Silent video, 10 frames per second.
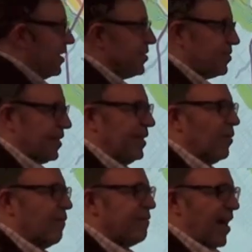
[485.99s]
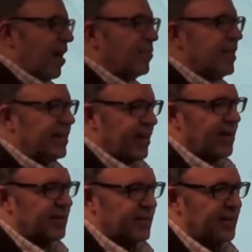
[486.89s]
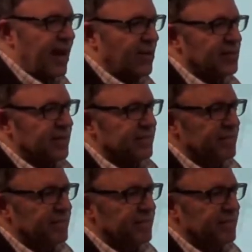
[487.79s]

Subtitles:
is single family character housing.